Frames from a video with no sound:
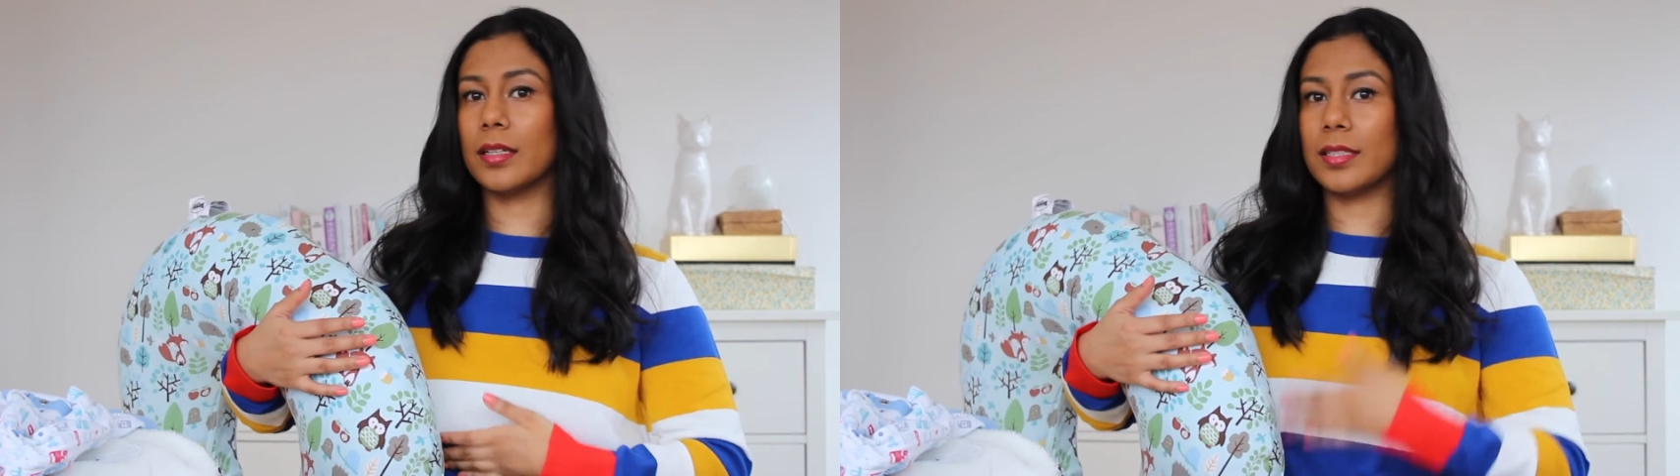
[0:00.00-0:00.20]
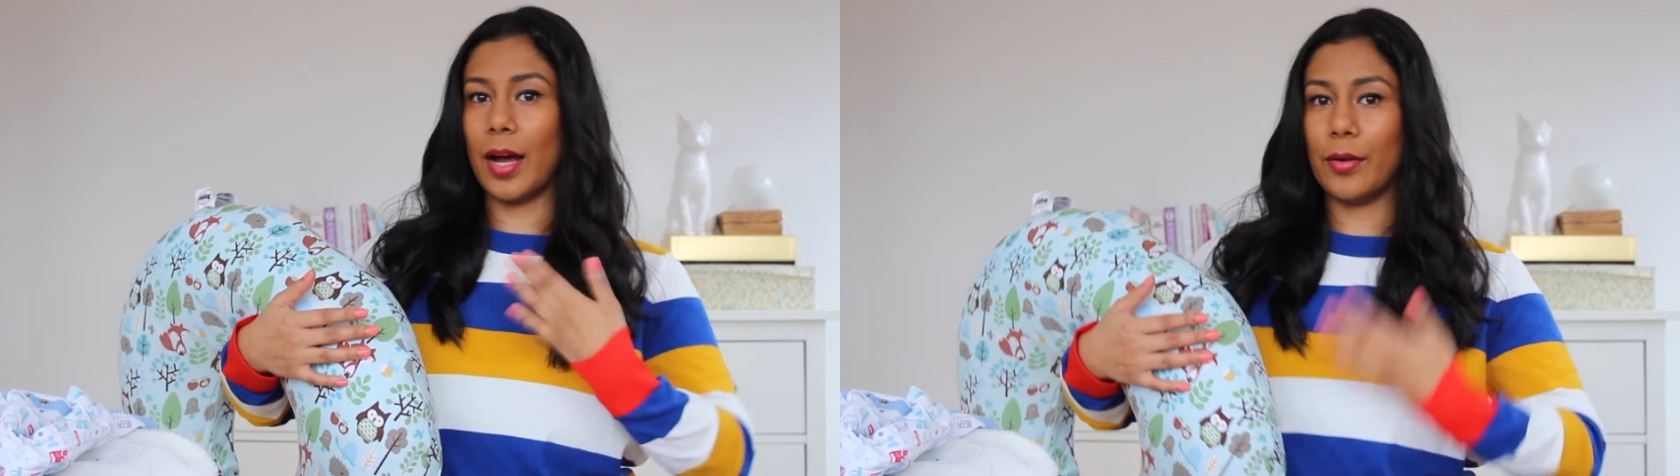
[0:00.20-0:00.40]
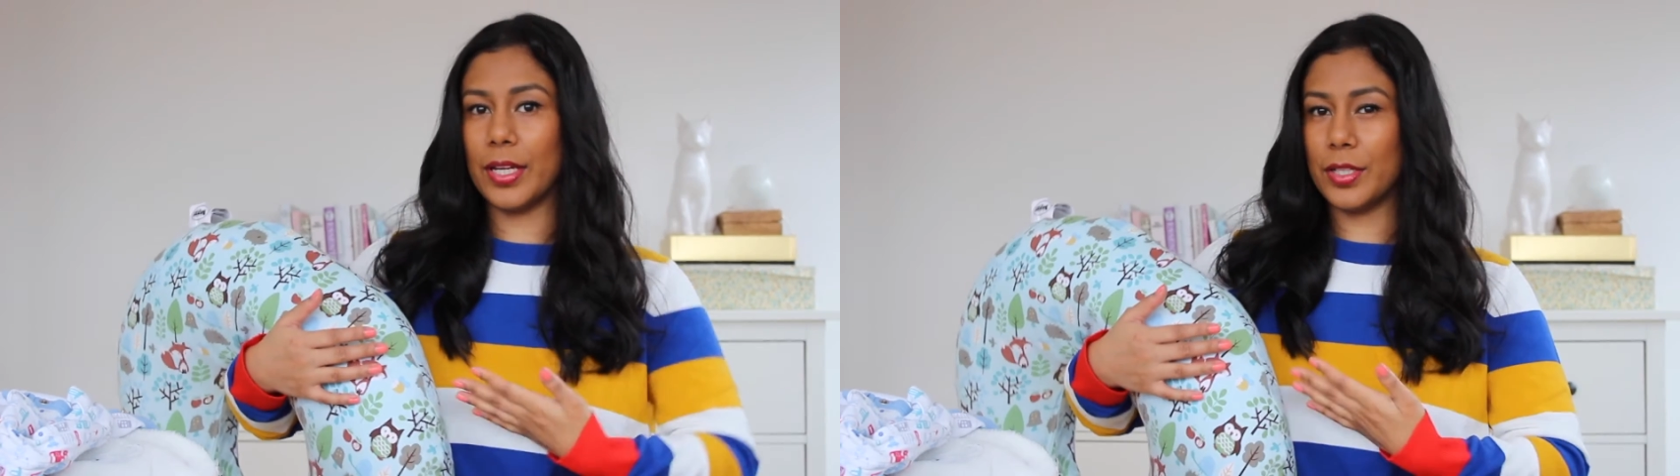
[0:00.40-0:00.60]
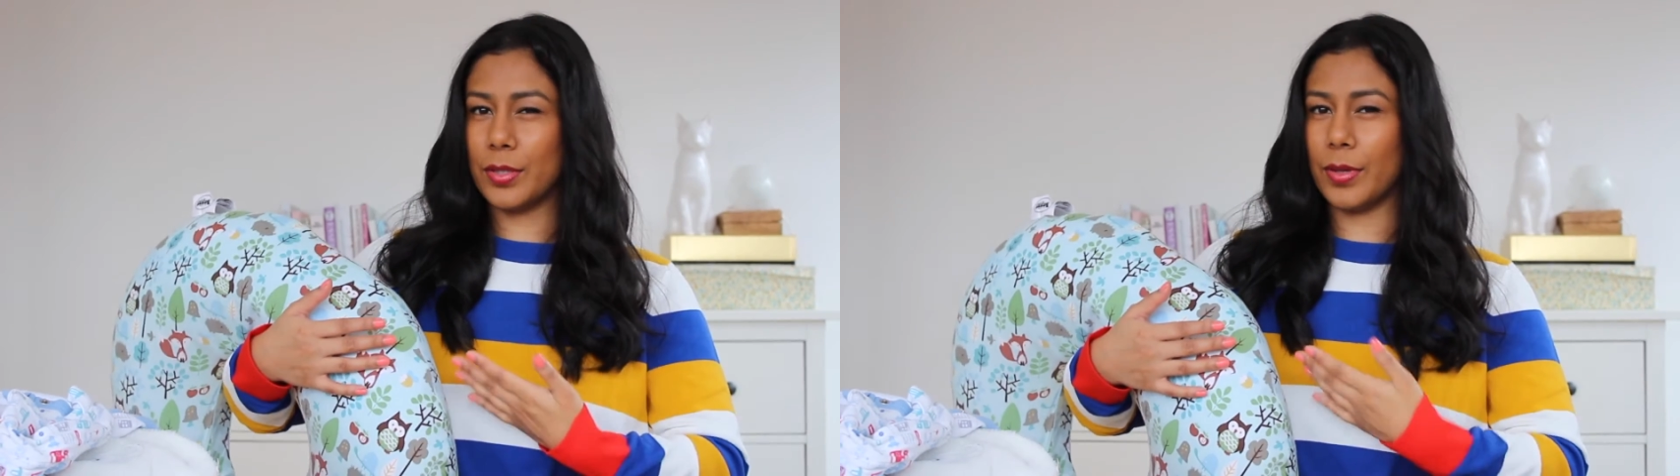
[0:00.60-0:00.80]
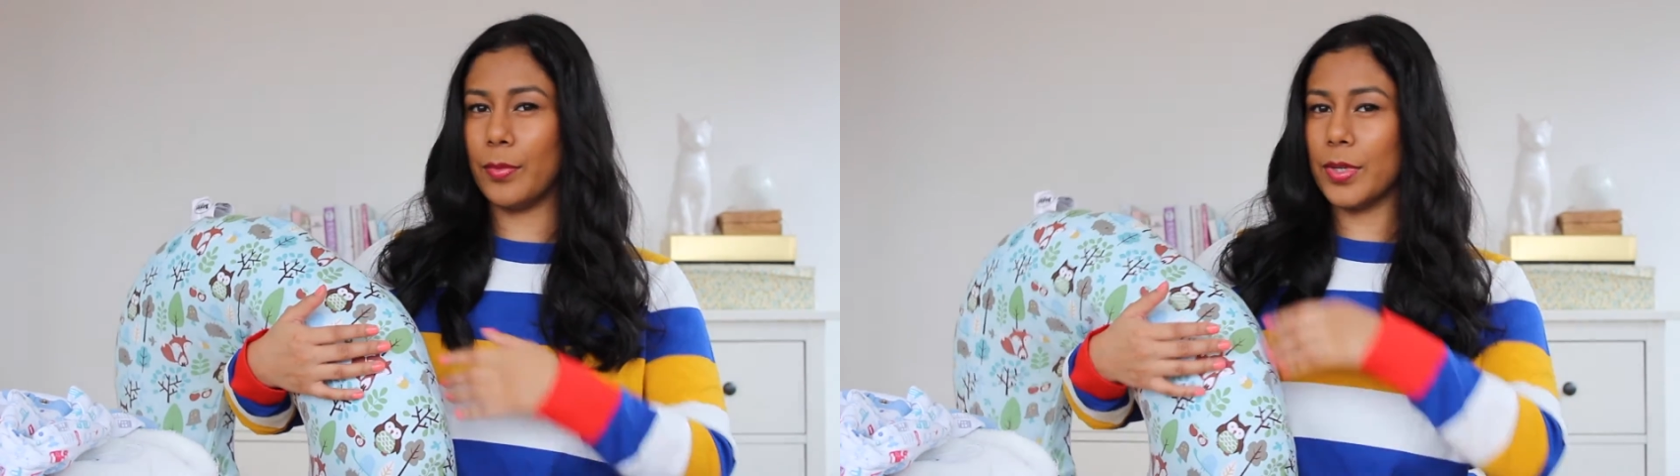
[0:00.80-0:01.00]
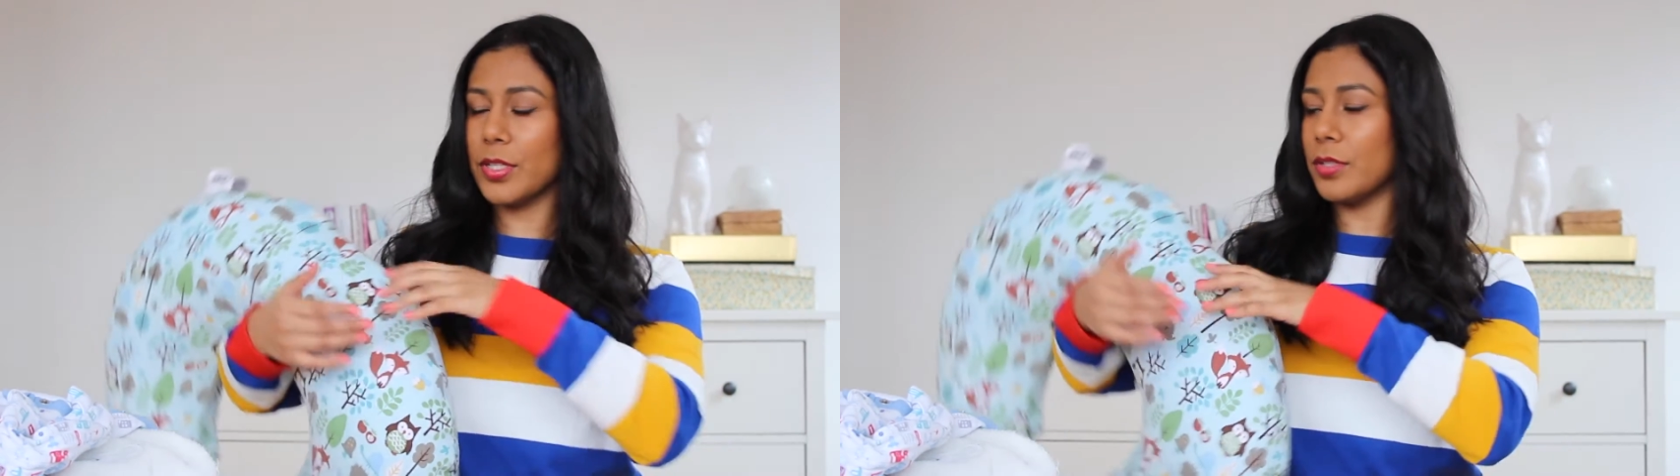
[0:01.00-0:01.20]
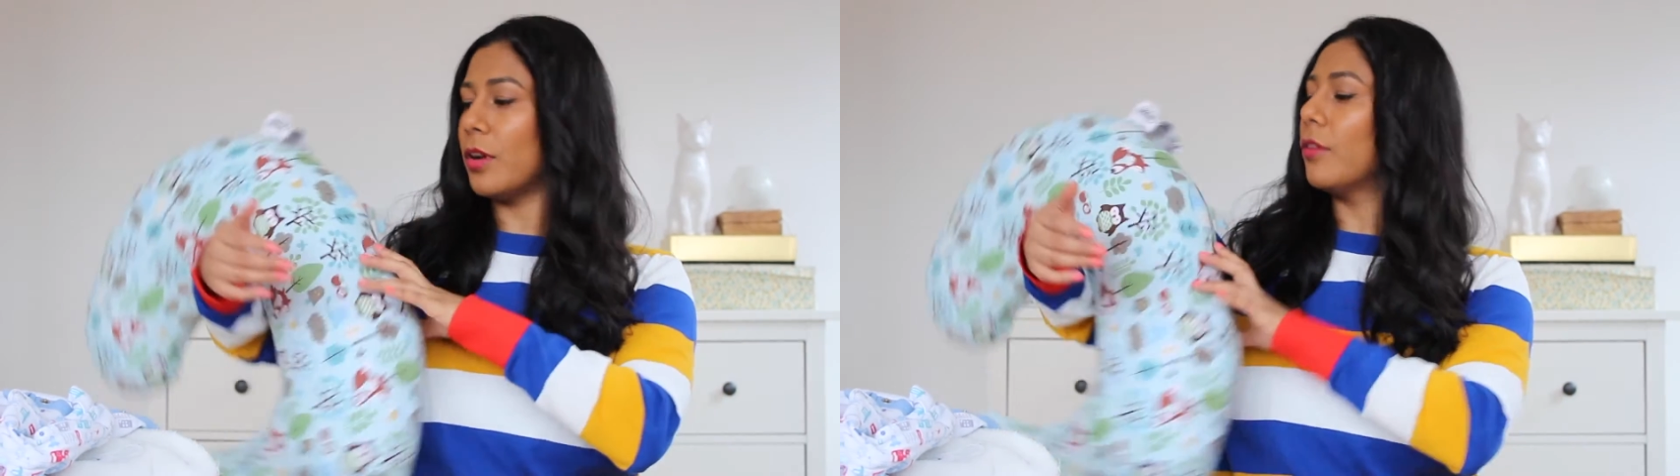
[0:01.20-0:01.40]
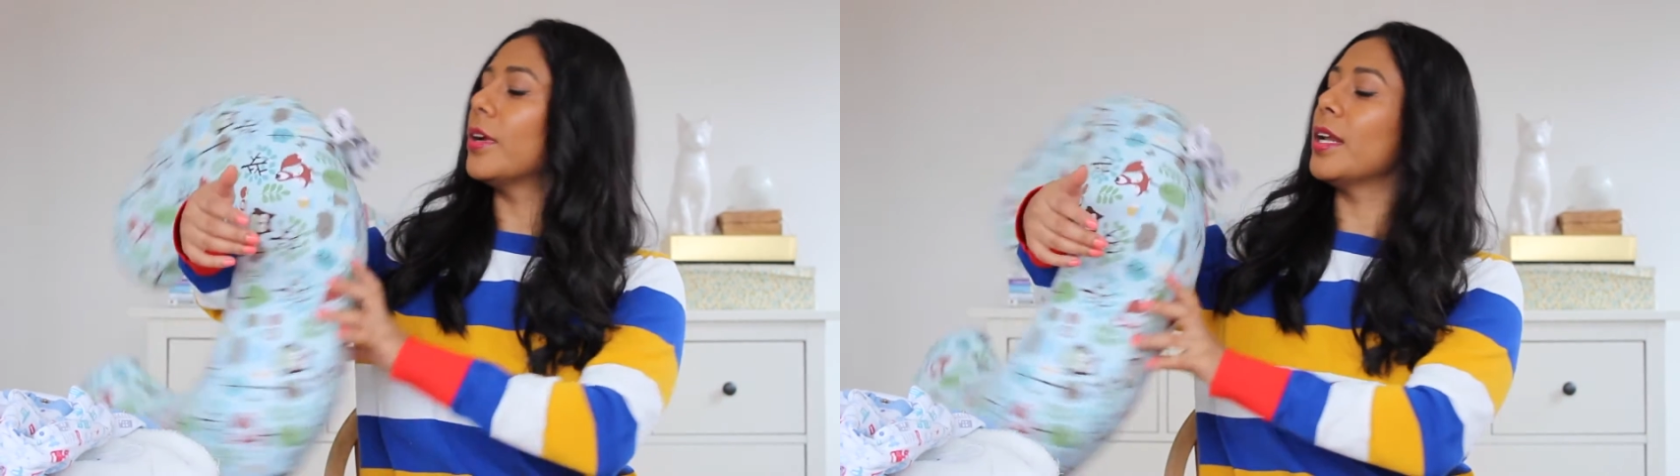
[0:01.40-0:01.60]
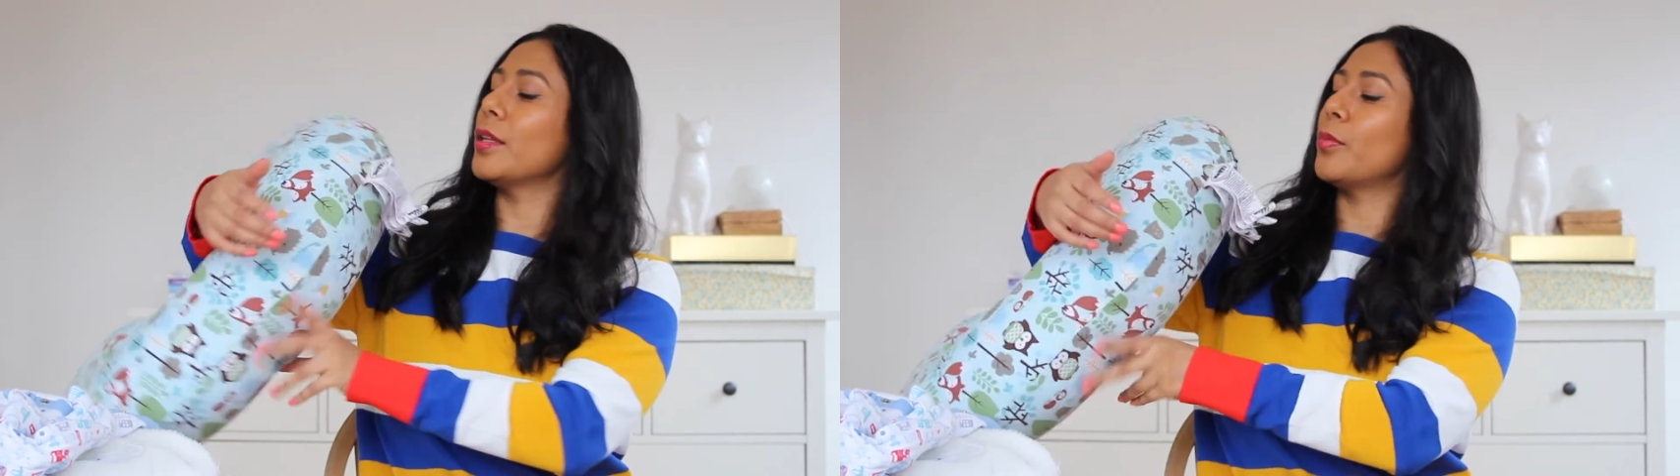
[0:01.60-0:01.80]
down into it, which is not really